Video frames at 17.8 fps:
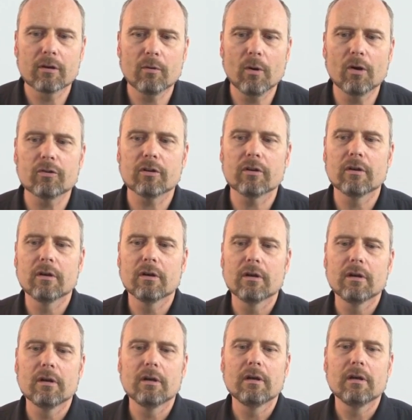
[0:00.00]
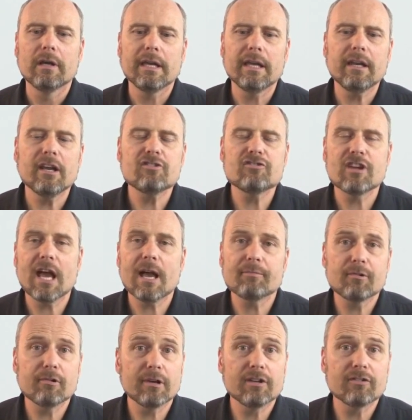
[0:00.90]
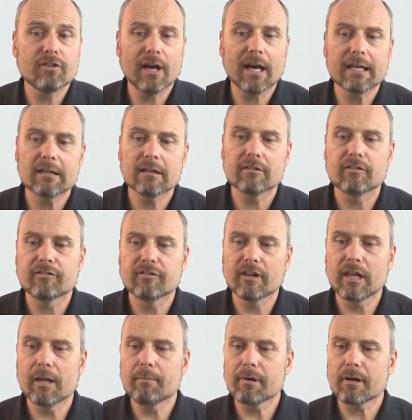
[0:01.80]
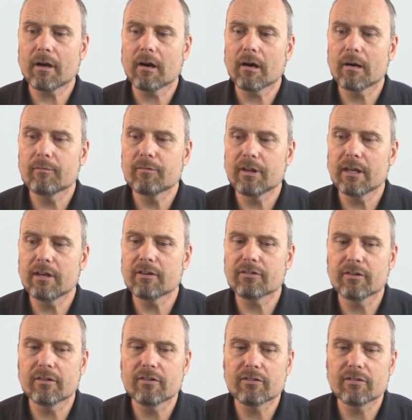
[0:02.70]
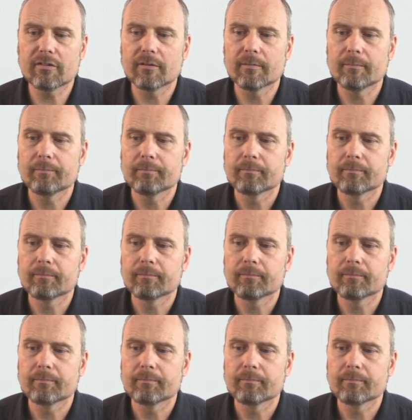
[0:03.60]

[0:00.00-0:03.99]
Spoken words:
Quote, in a chapter entitled Deliberate Harm to Innocence,